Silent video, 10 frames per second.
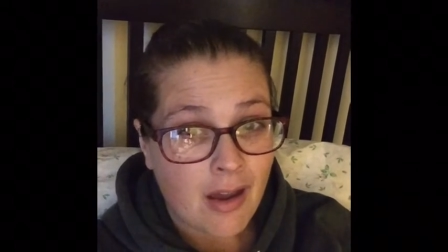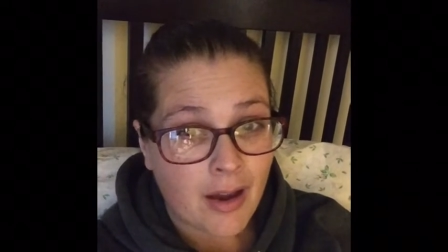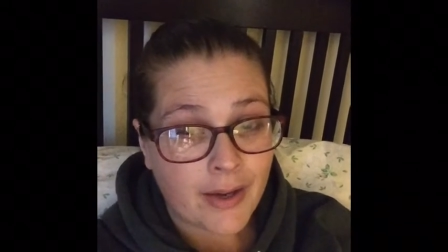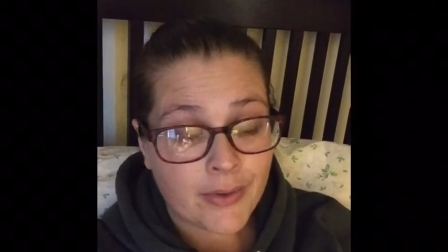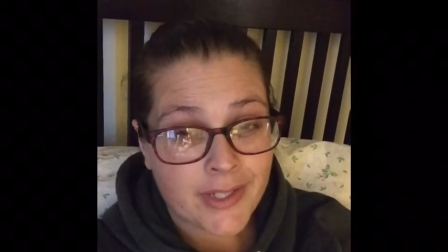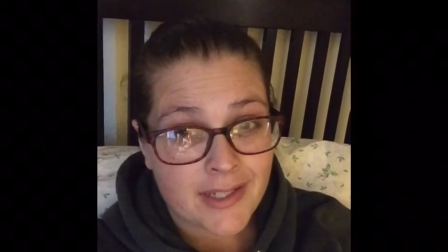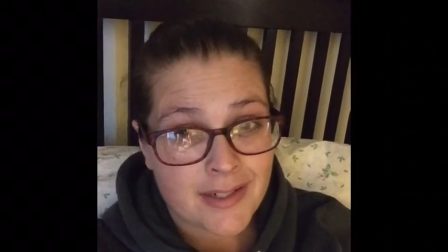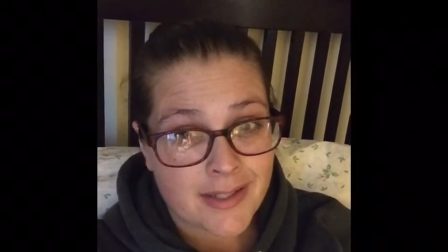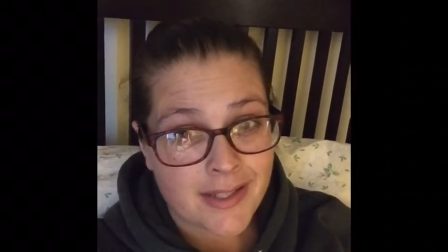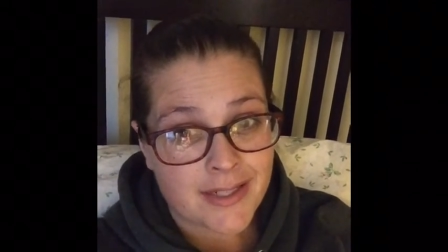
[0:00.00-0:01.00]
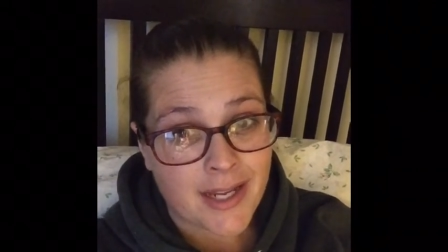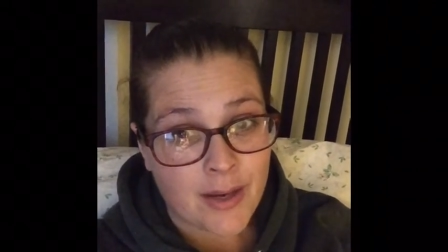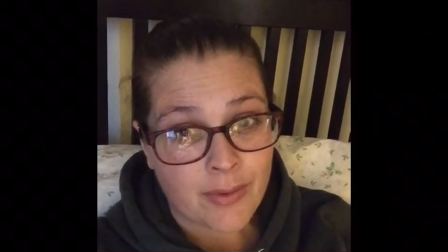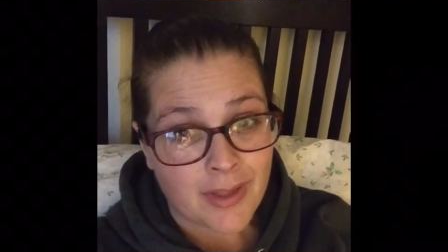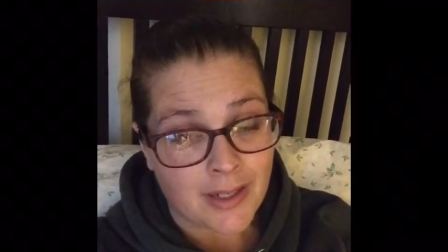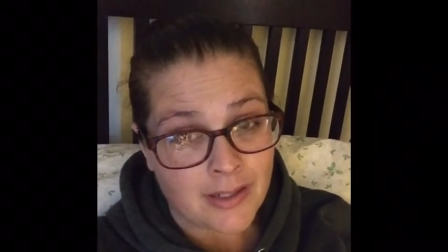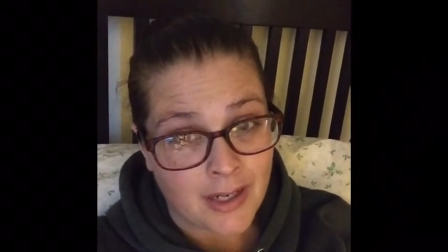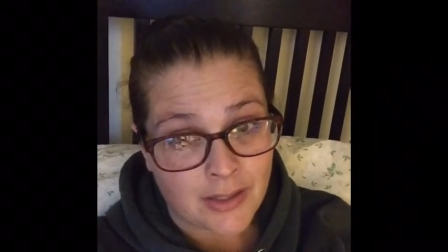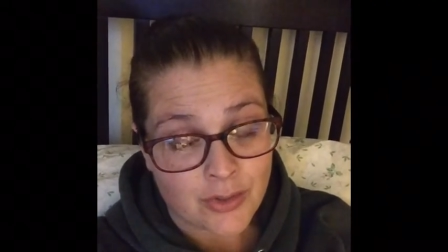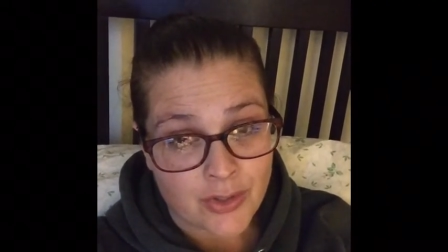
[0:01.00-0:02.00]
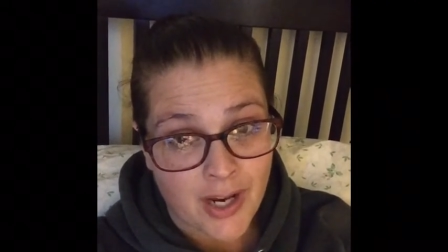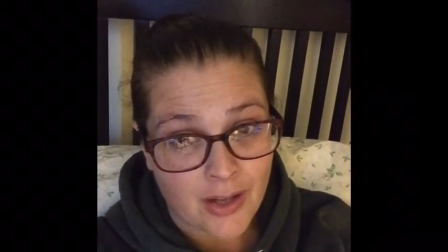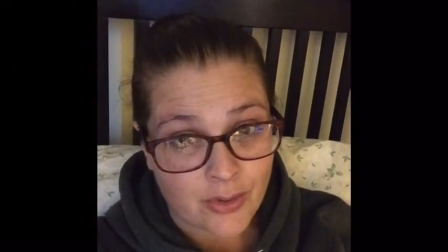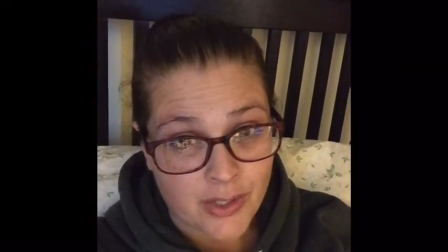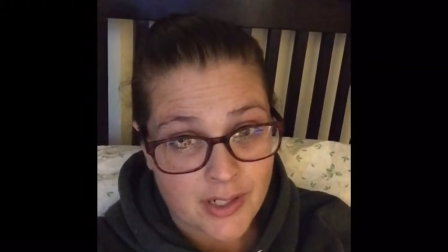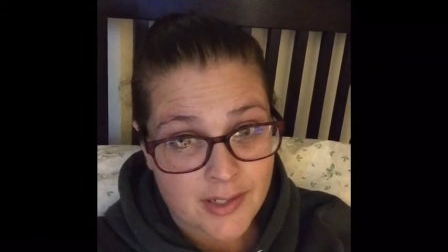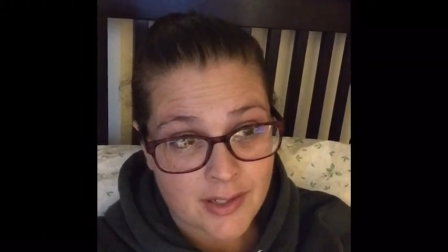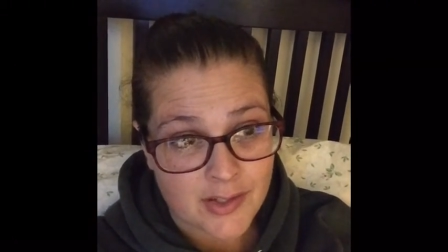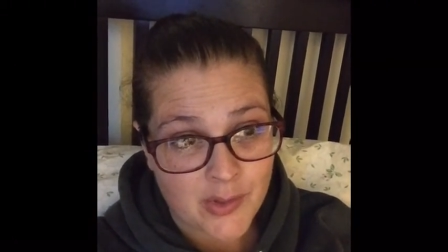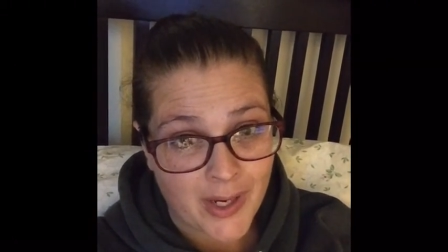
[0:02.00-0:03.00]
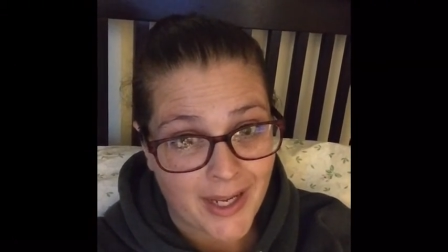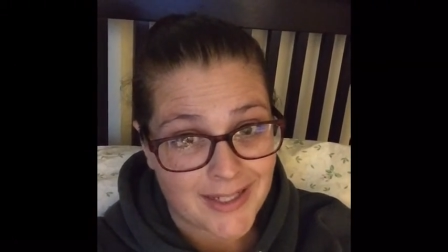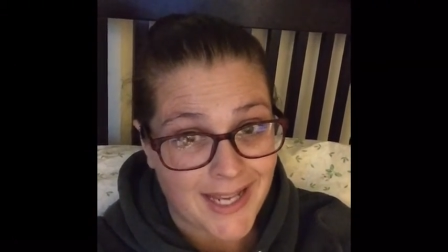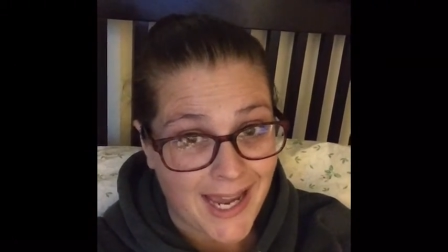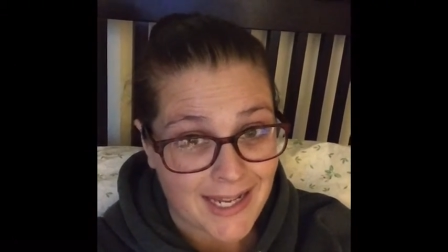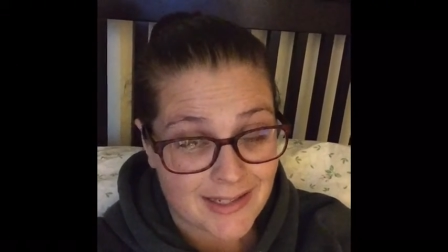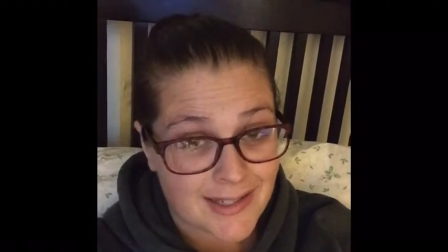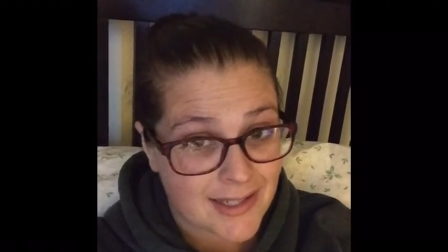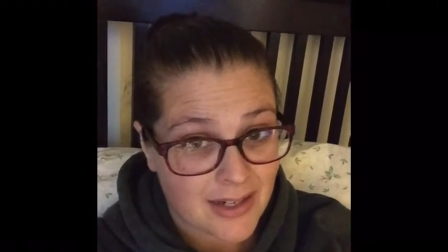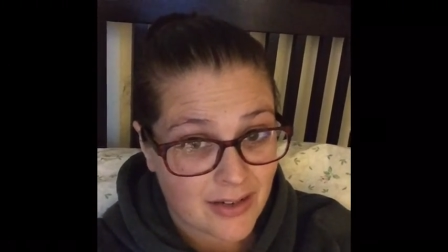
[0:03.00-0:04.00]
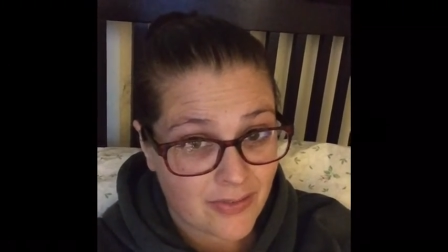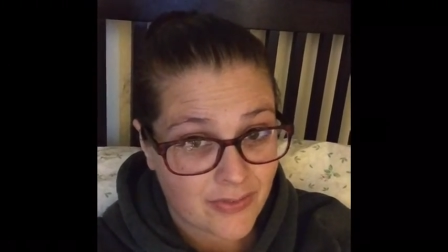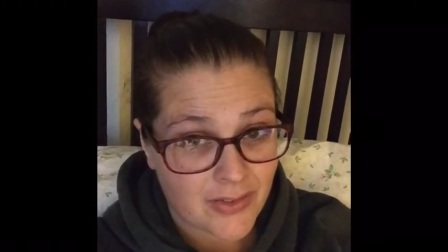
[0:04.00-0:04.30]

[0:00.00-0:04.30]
I only ended the day with like 900 calories and so I had to add stuff.